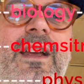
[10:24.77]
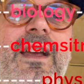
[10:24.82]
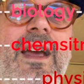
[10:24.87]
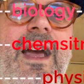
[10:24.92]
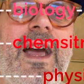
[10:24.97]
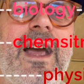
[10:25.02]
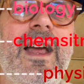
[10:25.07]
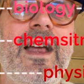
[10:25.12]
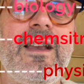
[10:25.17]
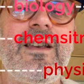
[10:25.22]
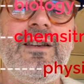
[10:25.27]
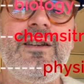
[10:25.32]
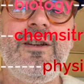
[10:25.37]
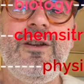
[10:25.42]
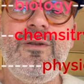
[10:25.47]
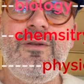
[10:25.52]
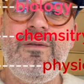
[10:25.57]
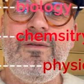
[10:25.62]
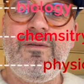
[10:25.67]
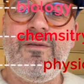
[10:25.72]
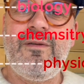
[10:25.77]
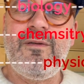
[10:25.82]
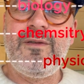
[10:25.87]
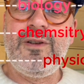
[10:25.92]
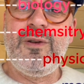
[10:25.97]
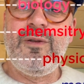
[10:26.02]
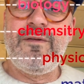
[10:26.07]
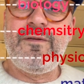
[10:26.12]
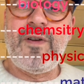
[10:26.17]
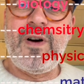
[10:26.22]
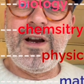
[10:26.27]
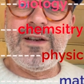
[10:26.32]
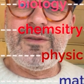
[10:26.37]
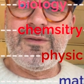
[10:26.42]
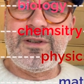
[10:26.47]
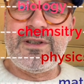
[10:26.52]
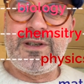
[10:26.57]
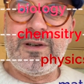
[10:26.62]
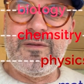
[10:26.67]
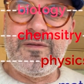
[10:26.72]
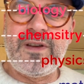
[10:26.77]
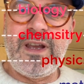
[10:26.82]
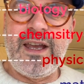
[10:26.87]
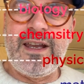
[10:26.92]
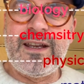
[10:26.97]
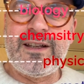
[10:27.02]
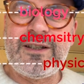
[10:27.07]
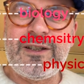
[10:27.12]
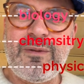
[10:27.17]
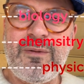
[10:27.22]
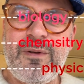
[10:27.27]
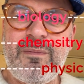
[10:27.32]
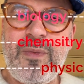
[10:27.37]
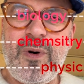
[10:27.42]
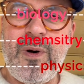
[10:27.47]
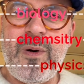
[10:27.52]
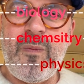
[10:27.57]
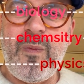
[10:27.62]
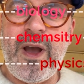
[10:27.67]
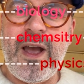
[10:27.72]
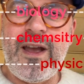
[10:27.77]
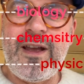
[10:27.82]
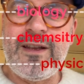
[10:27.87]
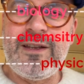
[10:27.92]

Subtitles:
and you find yourself getting to a point where